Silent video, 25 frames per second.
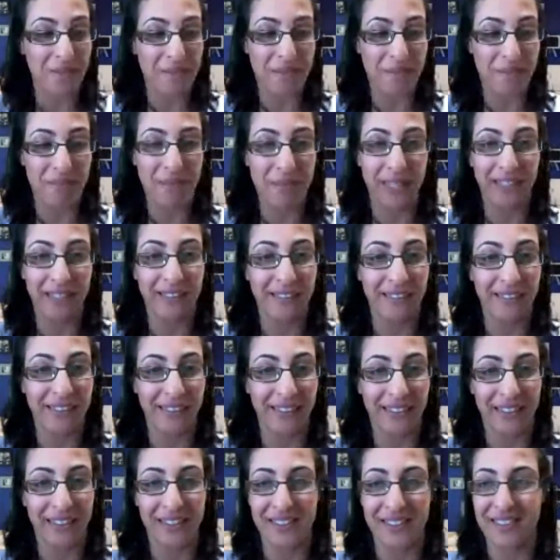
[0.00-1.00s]
Bill
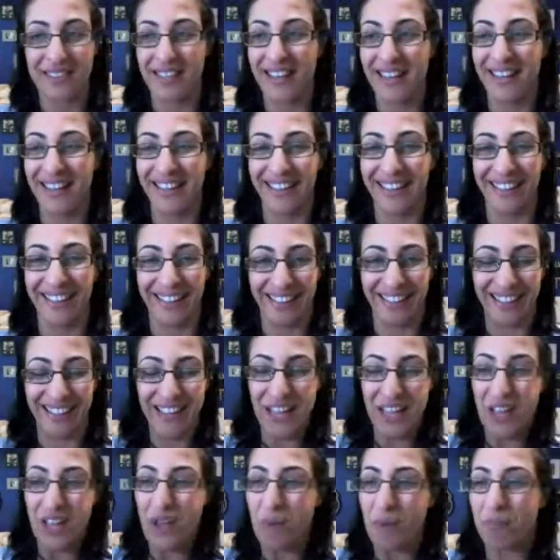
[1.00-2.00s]

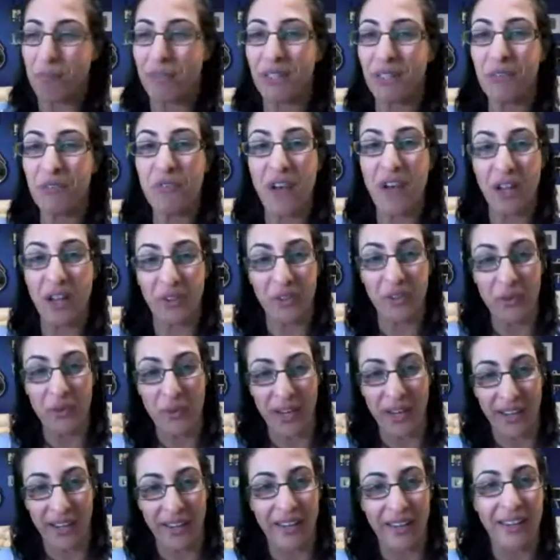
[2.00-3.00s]
found a
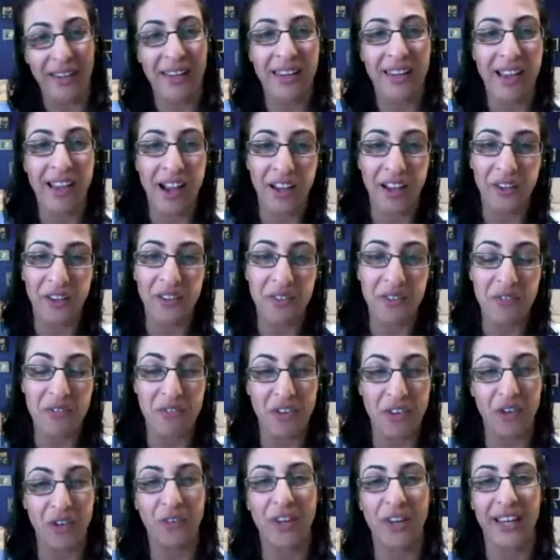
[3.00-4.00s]
way. He hired a
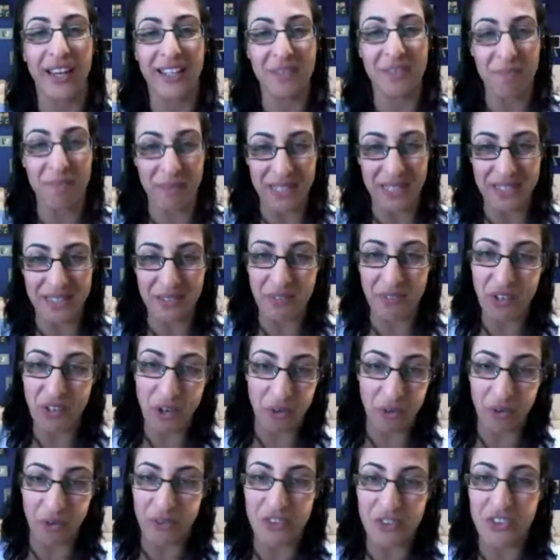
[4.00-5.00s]
very expensive
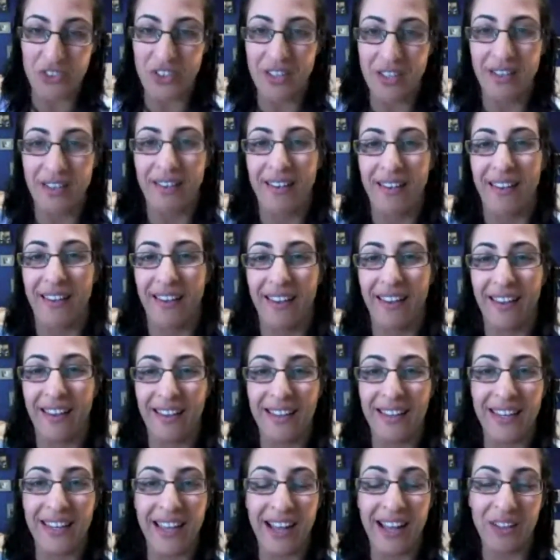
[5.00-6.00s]
coach, and
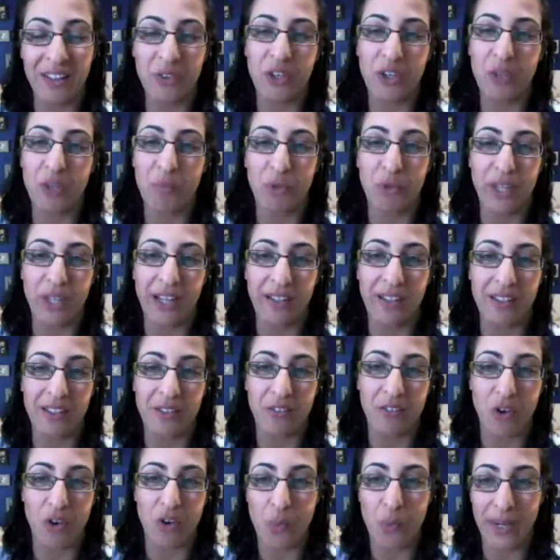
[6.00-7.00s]
he had to get productive
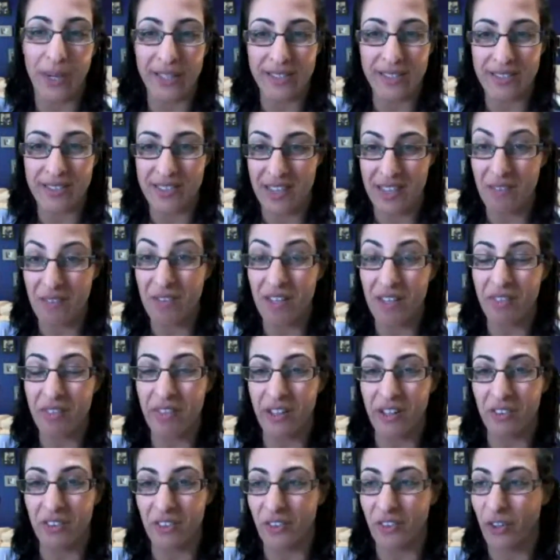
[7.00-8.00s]
or waste
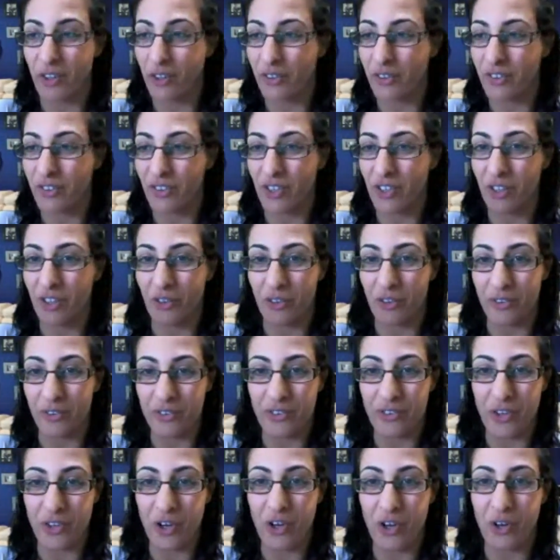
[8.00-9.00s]
$70,000 a year.
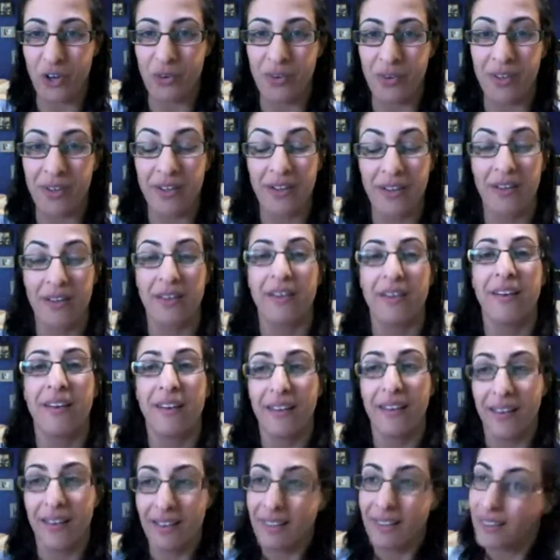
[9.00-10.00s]
So
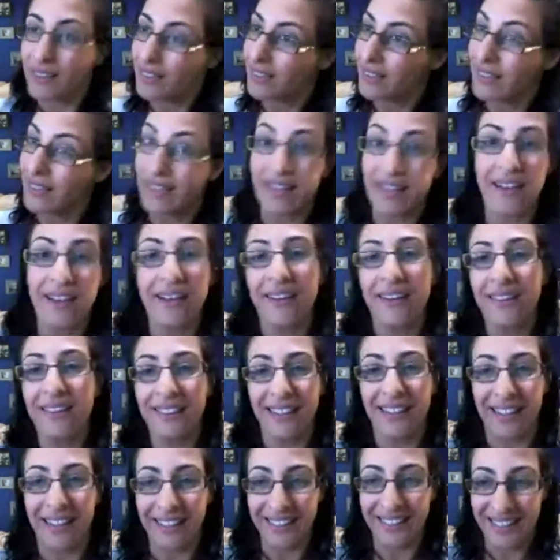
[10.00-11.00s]
yeah,
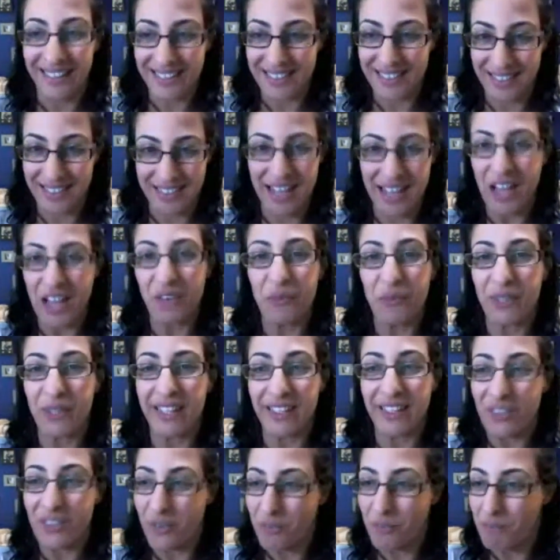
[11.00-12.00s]
I guess that will
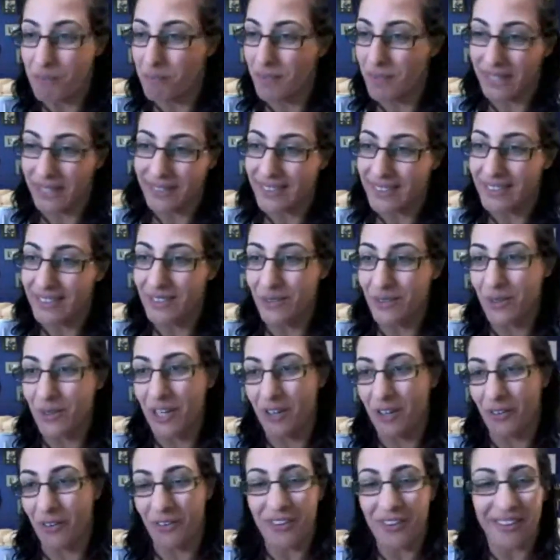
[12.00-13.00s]
get your butt into
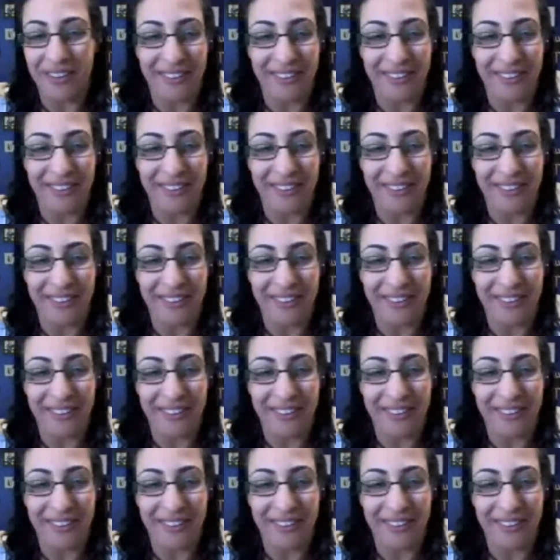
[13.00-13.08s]
gear.